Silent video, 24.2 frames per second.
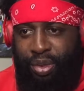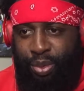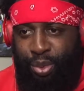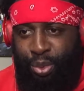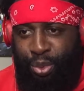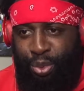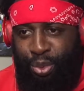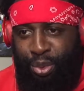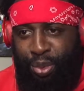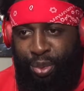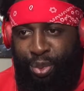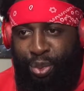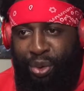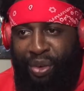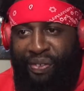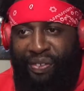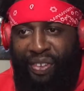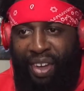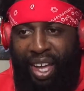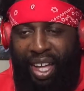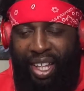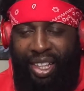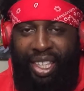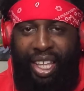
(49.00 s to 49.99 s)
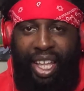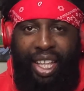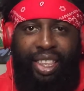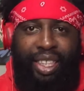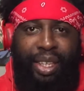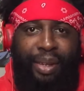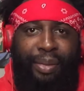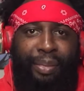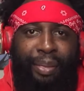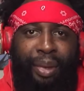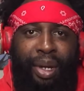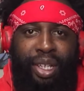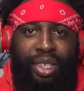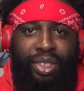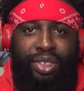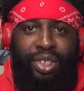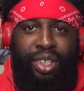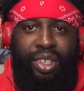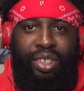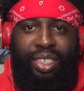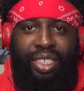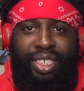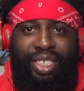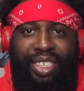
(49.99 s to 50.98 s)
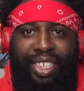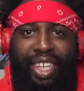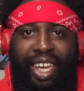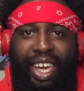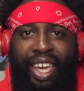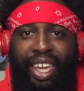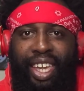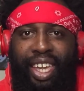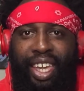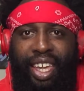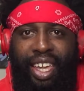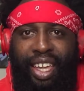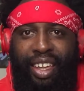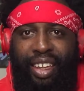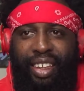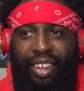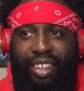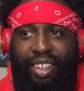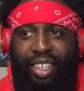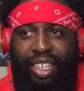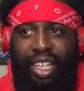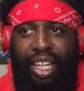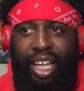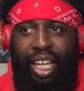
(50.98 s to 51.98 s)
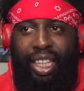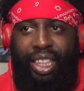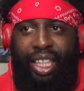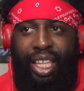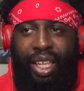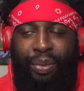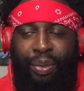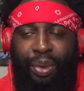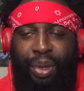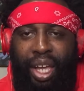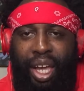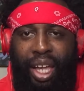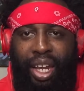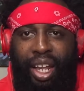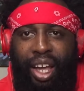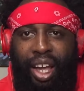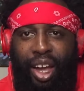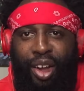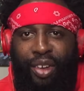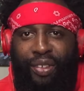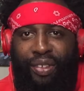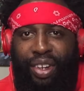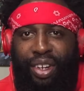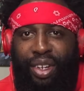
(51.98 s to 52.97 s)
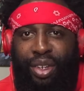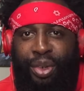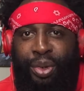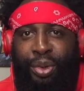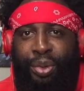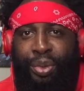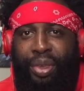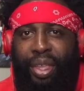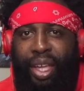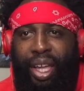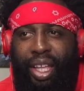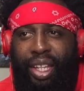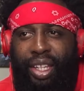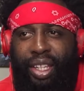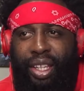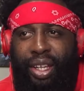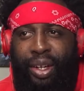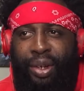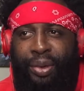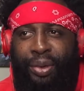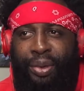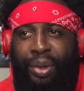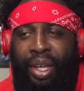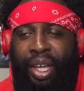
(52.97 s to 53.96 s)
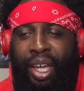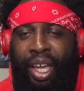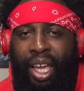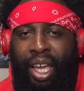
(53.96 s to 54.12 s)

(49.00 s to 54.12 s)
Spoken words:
We found out that Montrose is gay. I think we kind of already knew that, though.